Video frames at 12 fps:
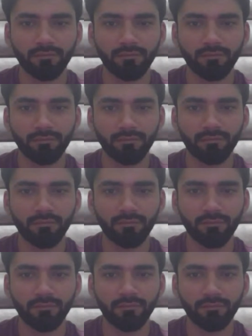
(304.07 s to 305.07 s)

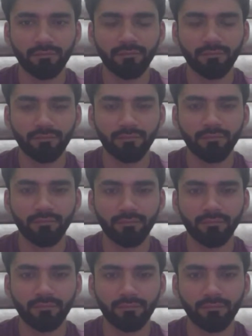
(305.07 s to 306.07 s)

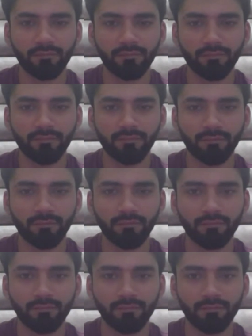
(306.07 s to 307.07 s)

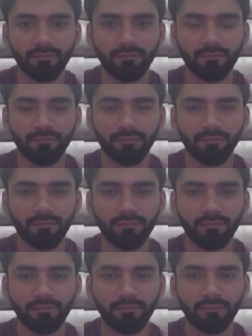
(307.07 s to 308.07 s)

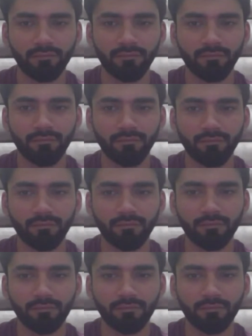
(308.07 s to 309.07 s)

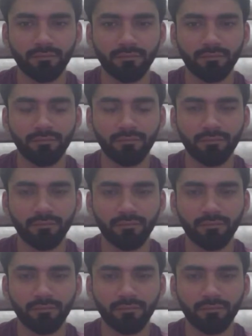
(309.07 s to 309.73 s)
(silent)